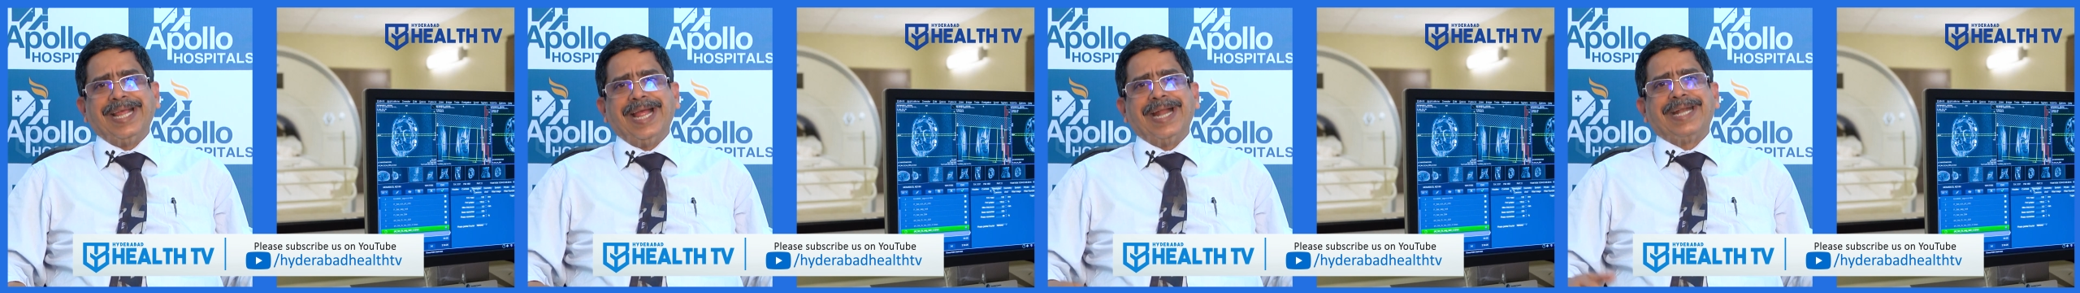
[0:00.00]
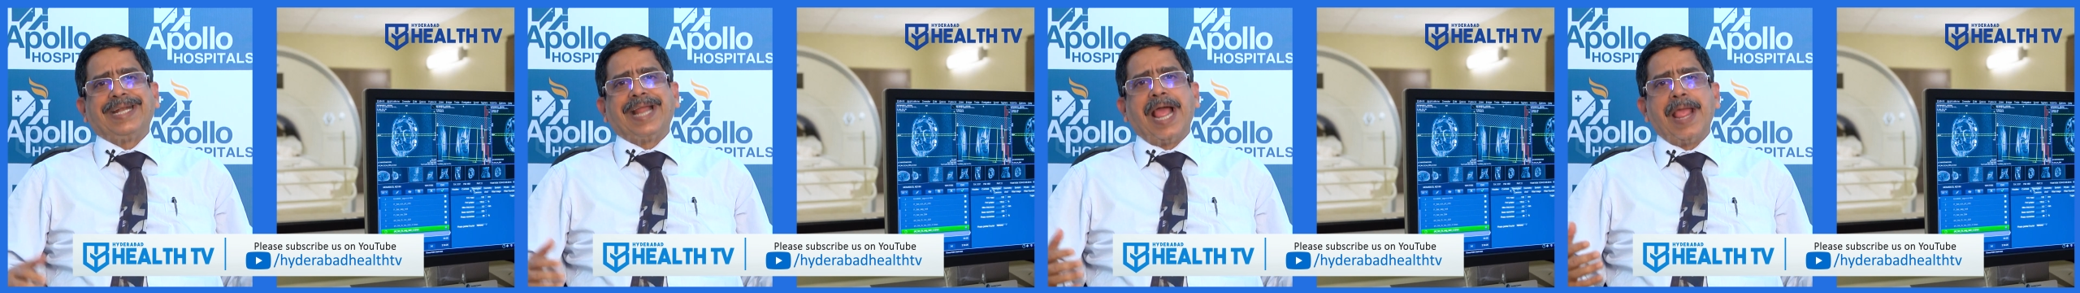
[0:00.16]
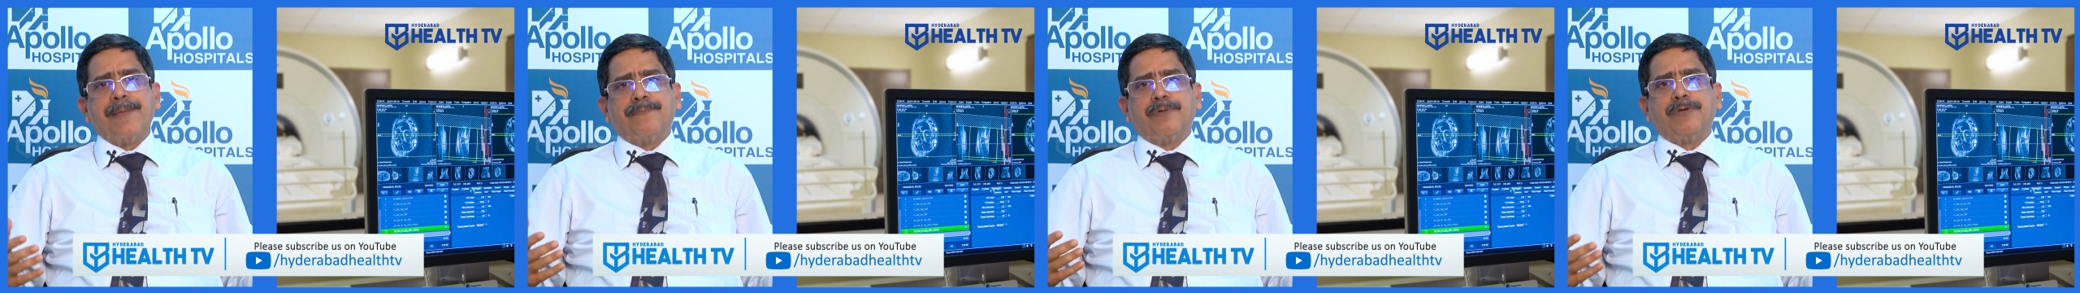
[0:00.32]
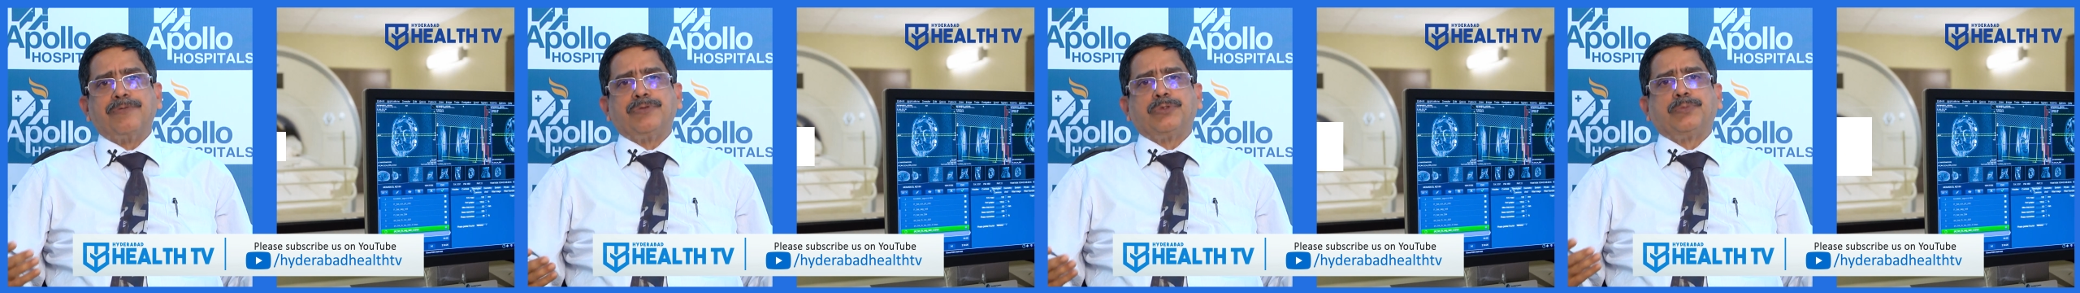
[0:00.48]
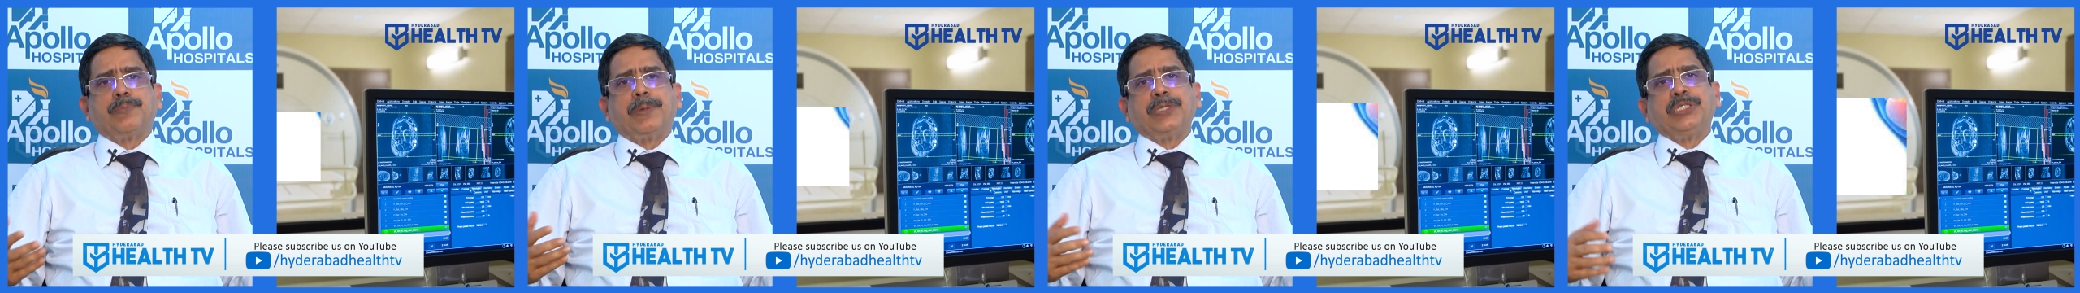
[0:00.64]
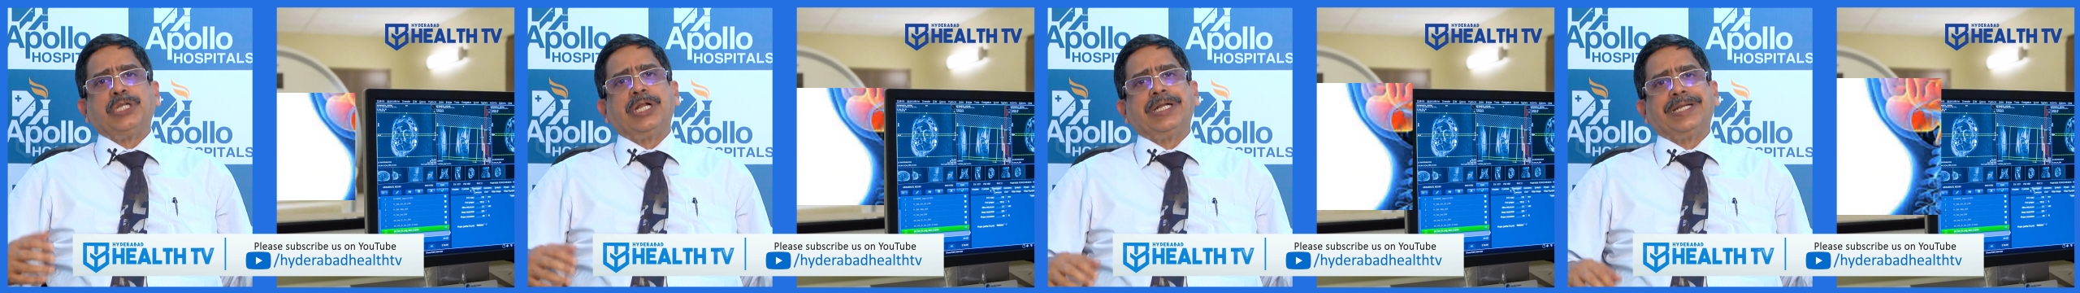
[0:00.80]
a
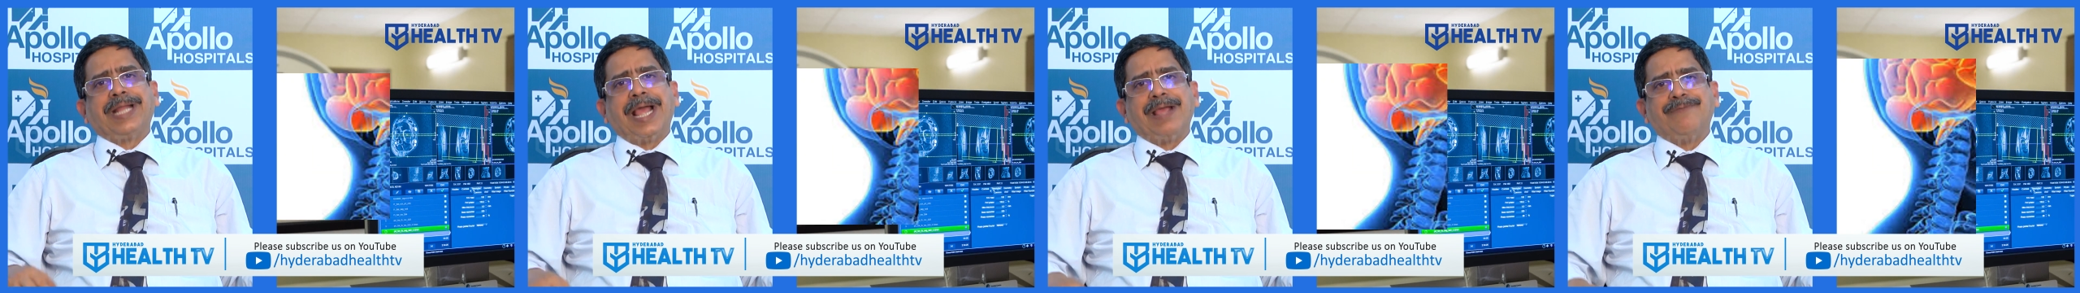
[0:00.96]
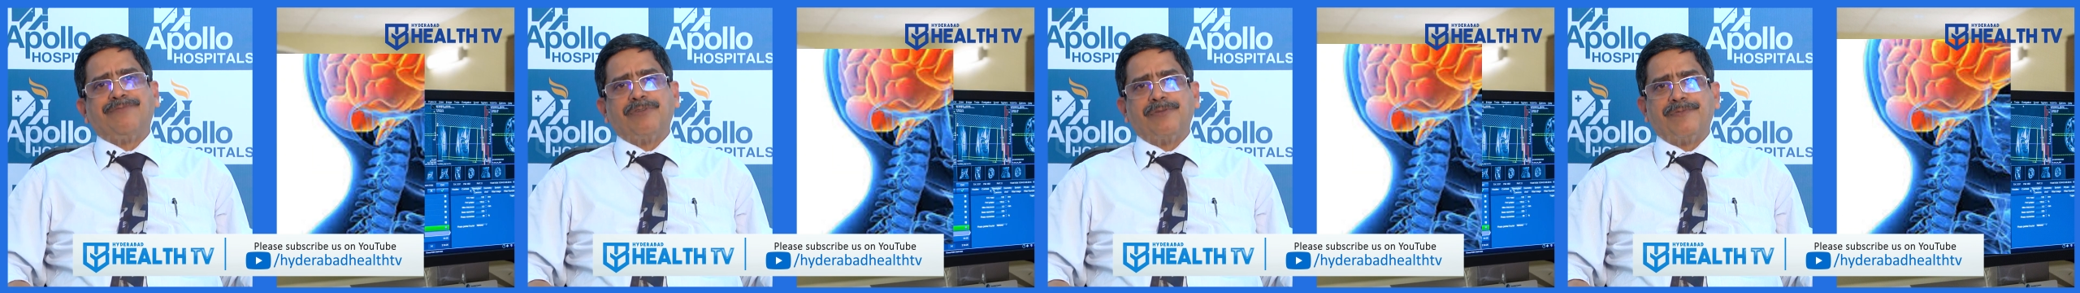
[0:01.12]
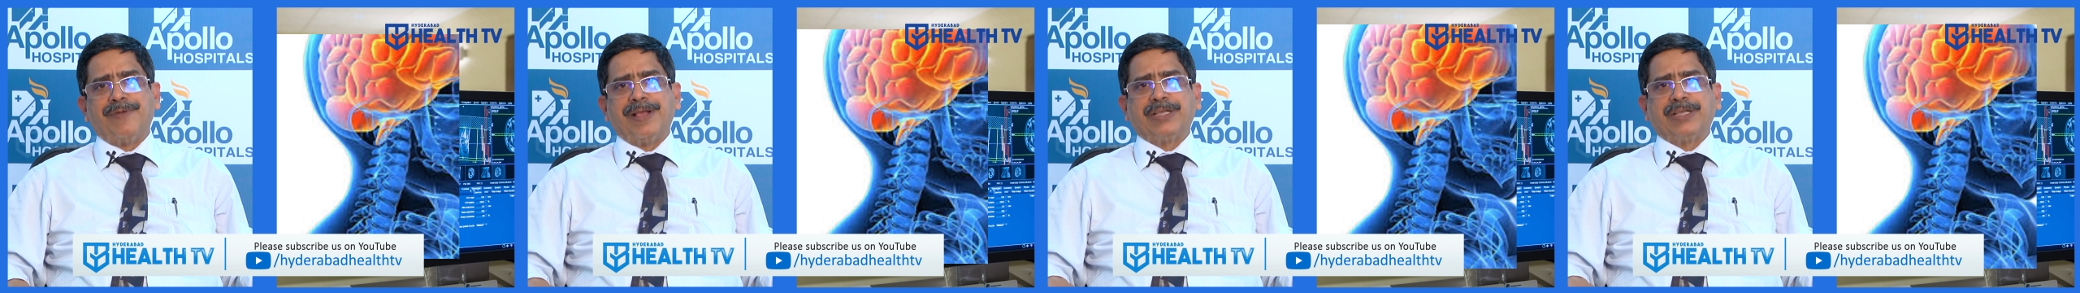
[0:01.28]
special type of